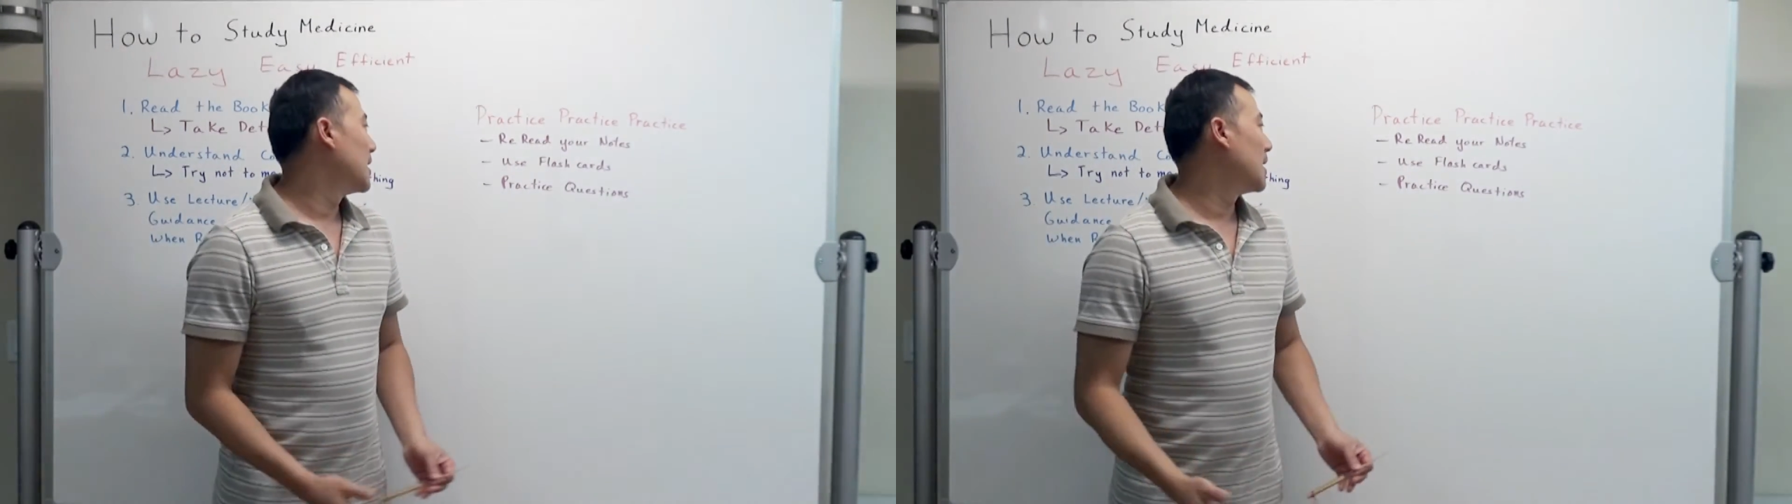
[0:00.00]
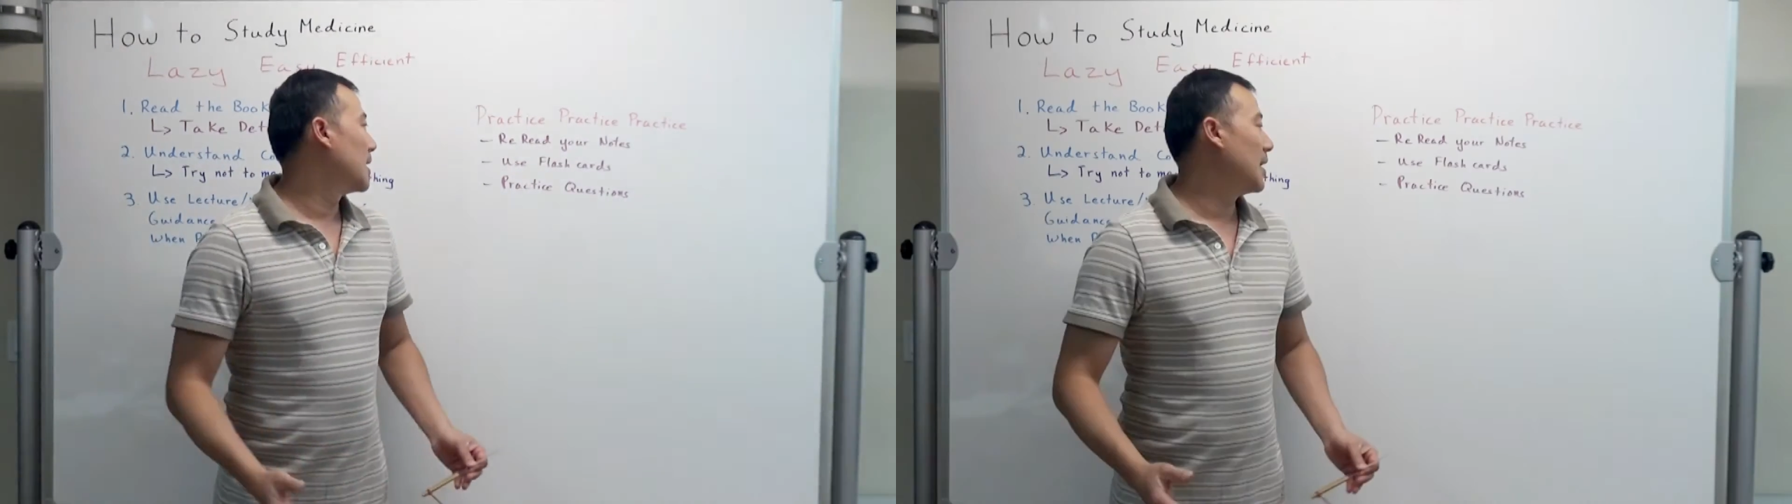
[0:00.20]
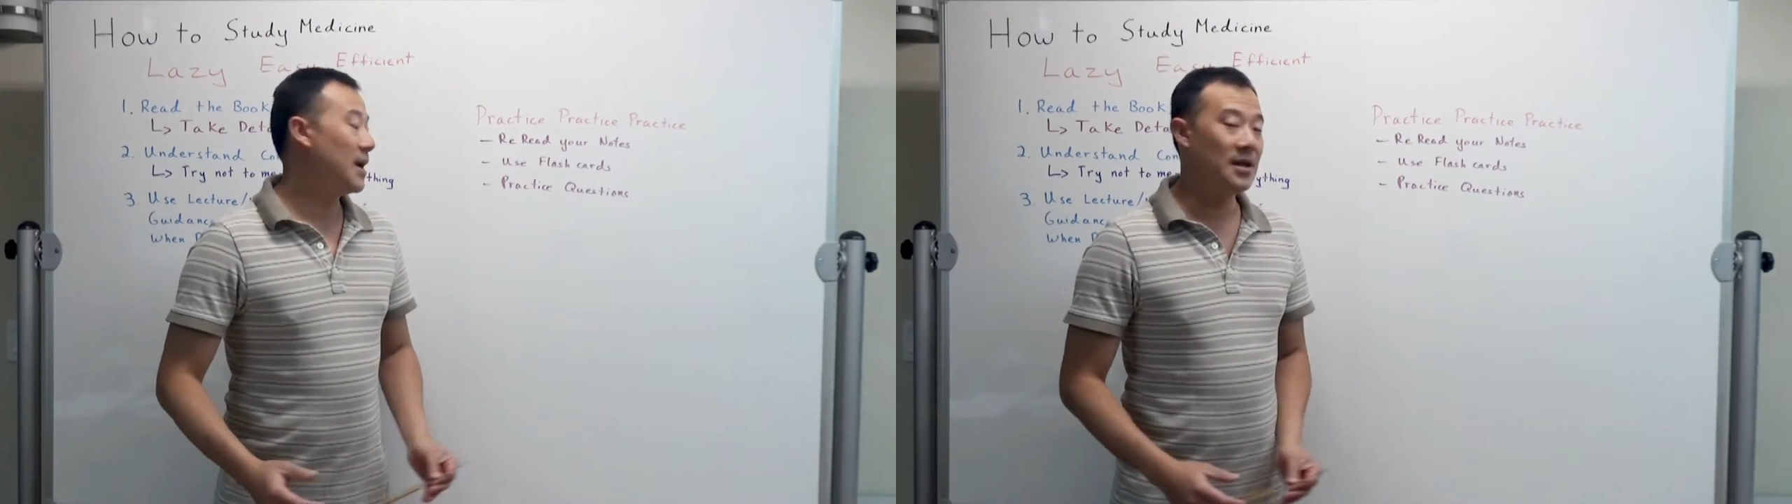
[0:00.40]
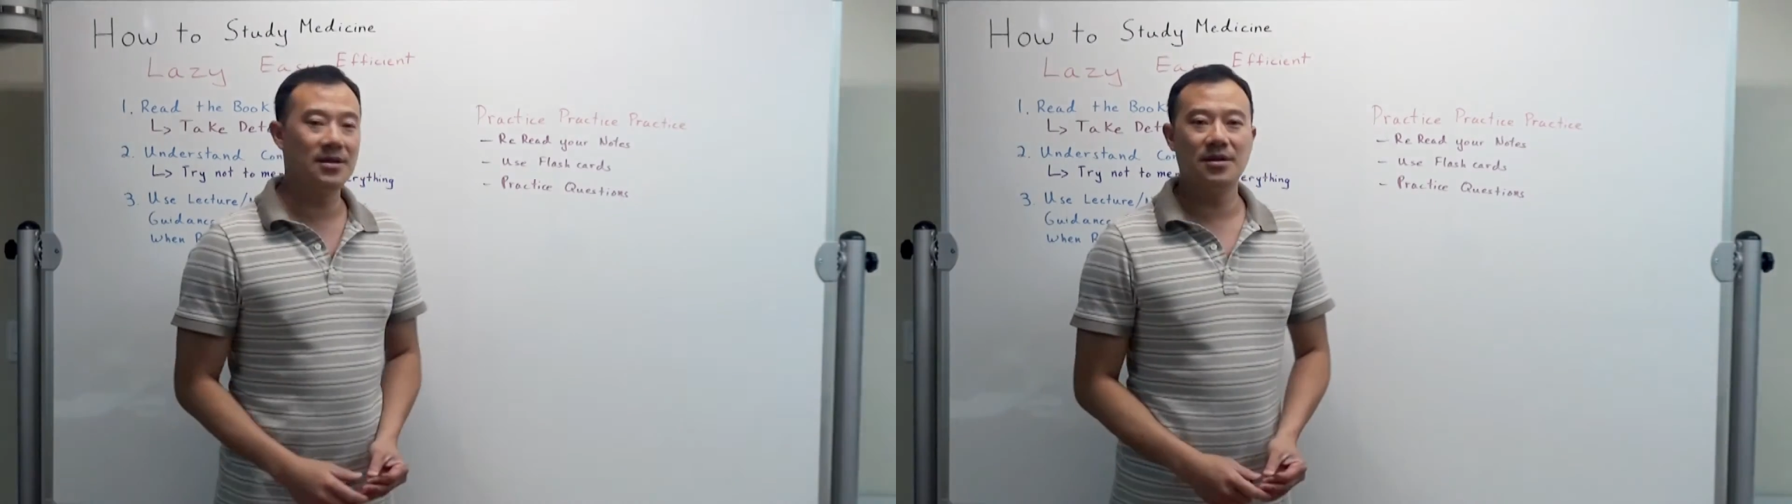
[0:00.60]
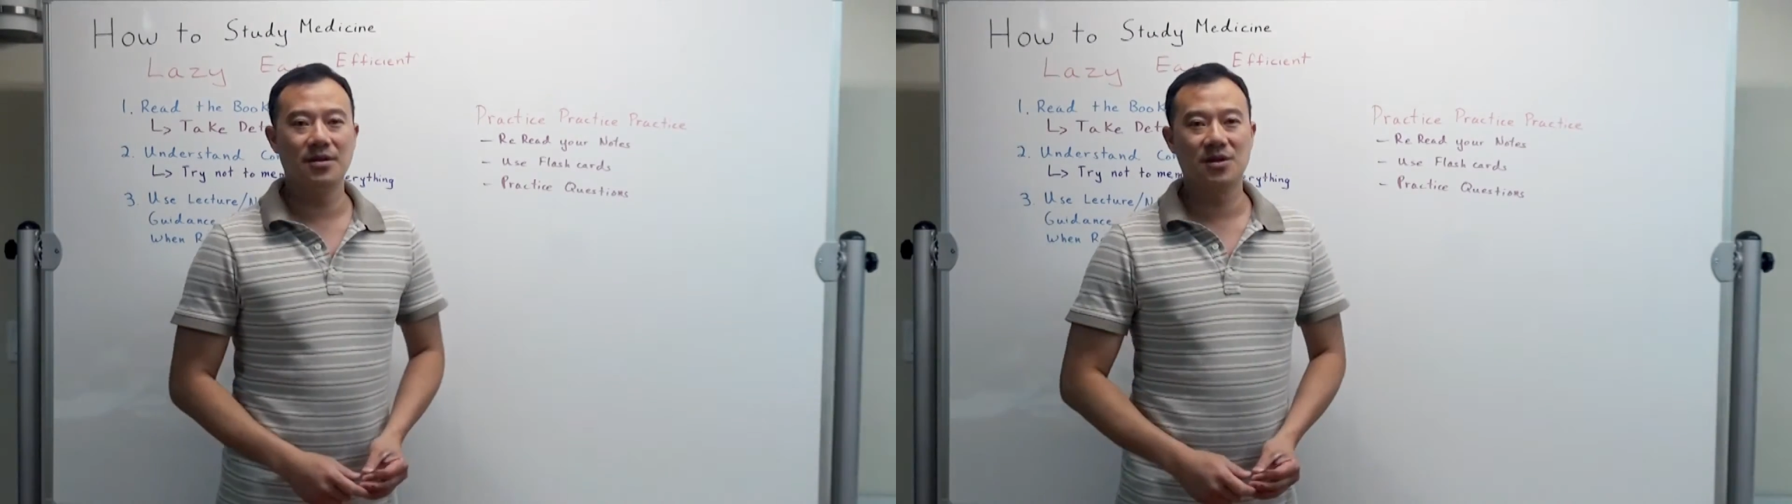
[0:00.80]
uh,
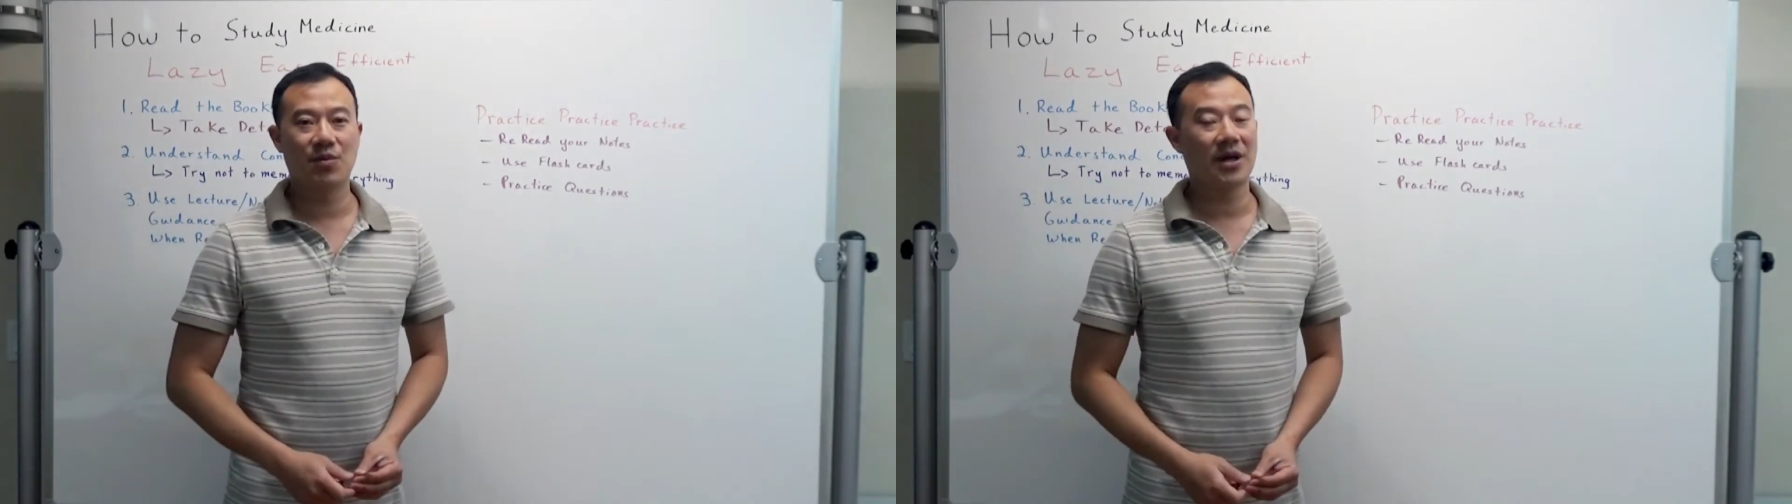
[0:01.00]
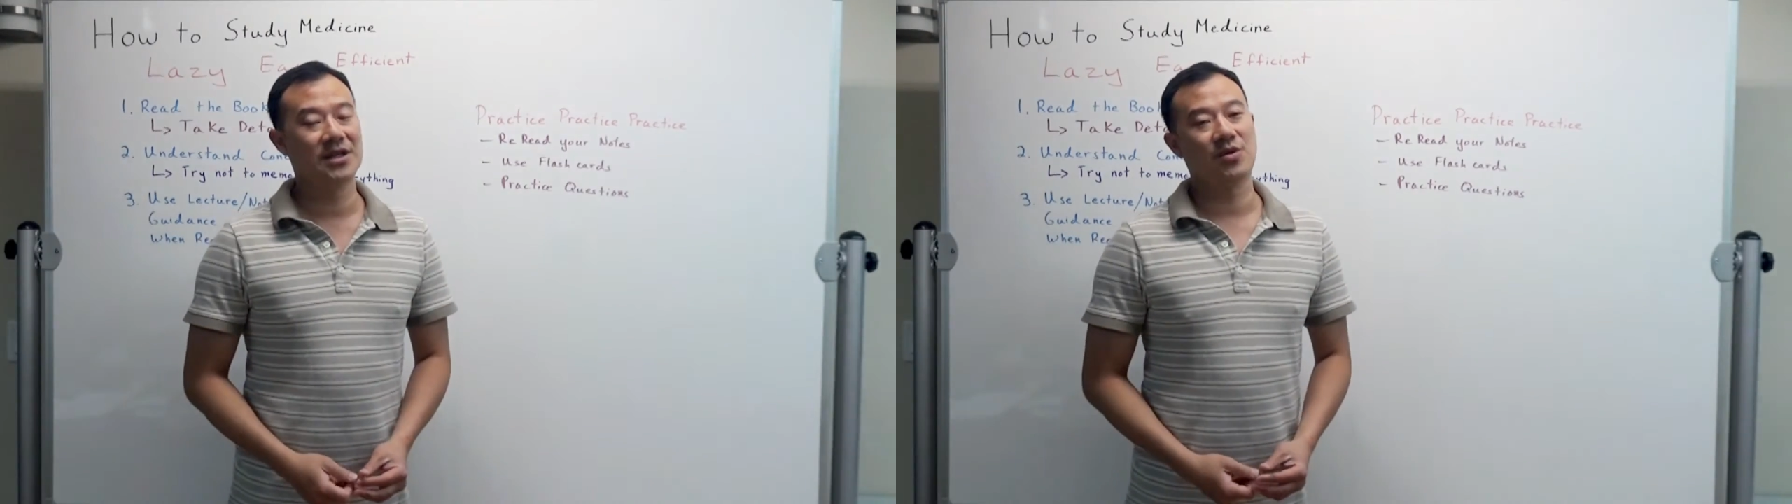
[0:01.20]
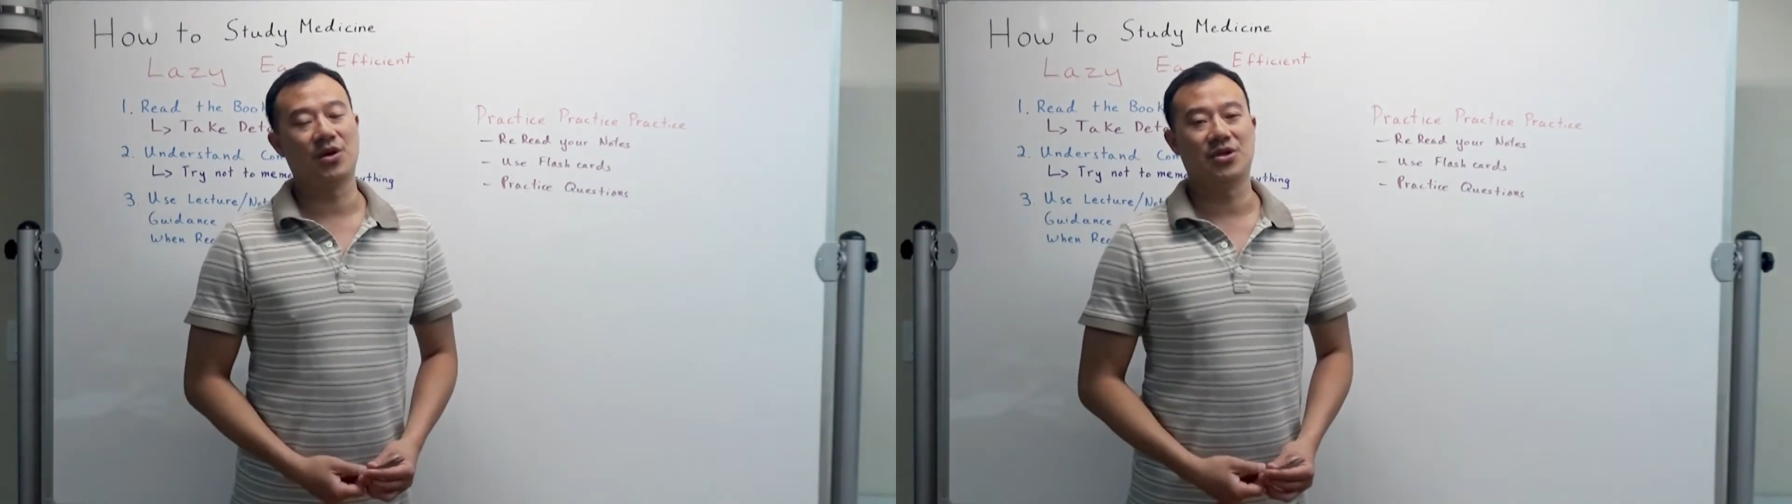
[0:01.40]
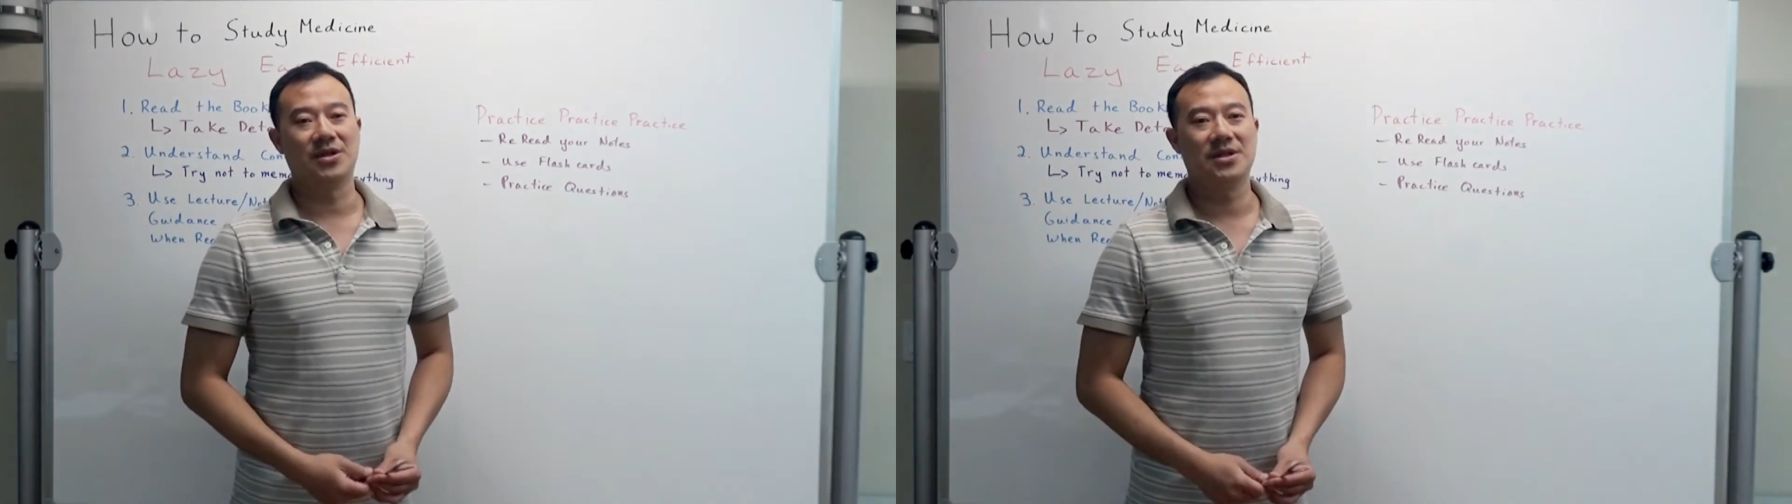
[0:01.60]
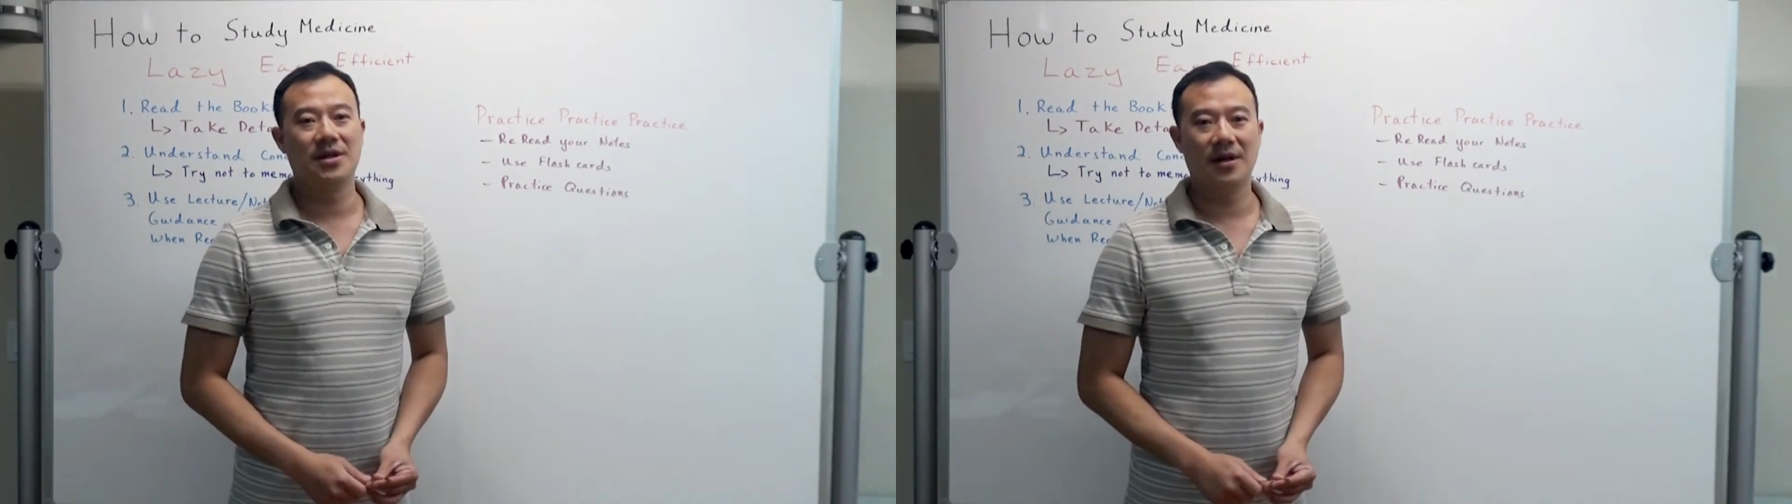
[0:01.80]
and use practice
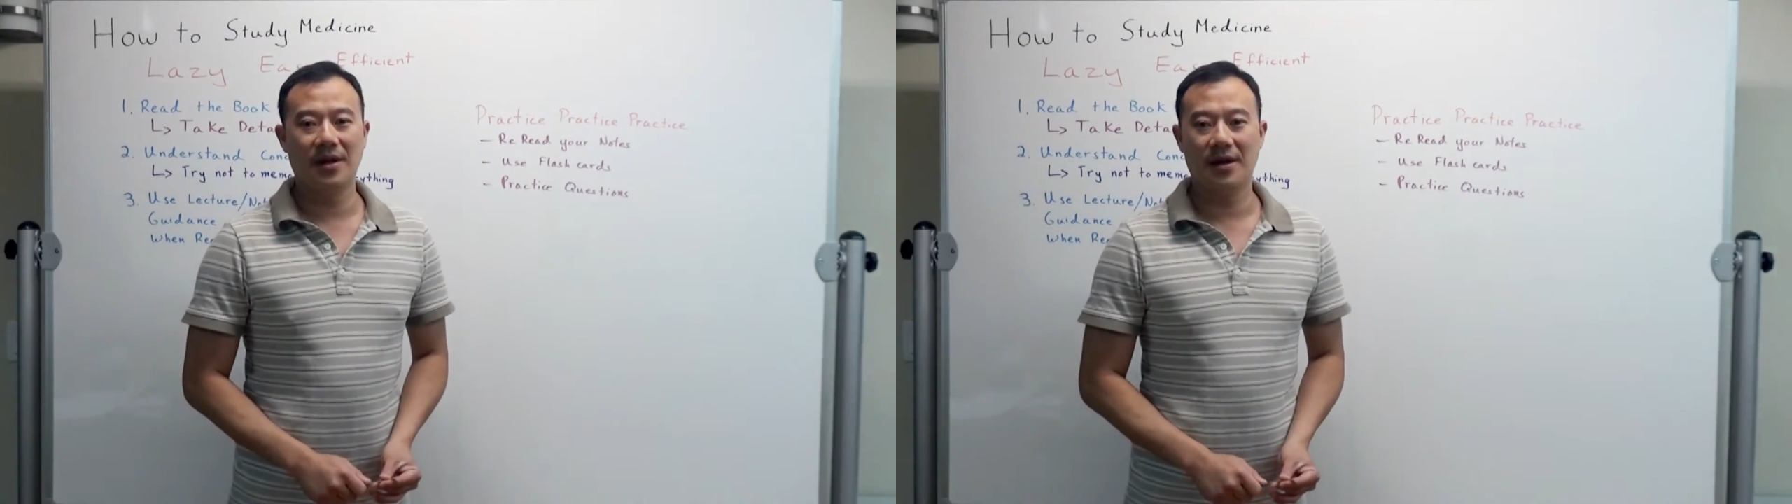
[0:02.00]
questions.